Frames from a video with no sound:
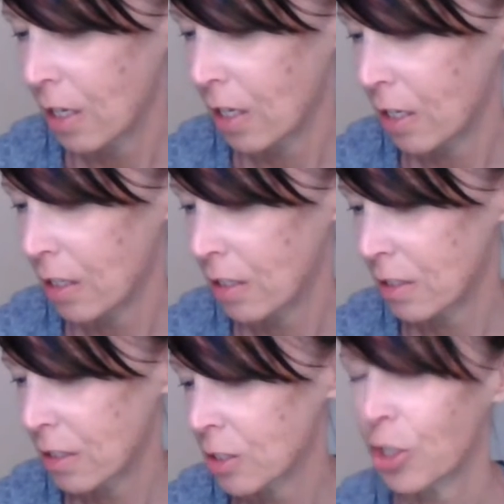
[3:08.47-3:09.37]
is
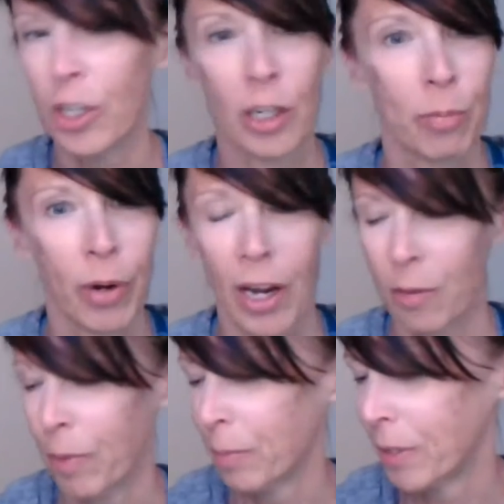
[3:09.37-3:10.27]
Dark and
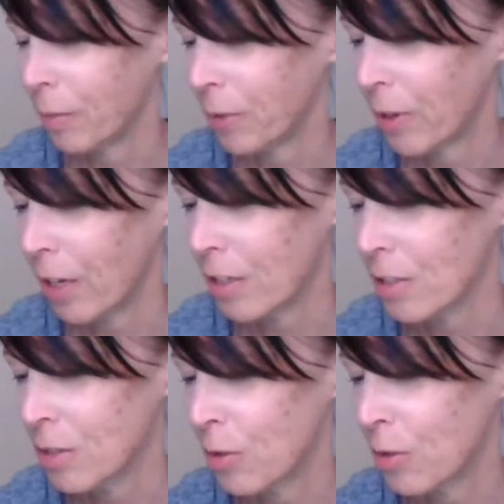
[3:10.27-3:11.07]
Bright by P.M. Hernandez.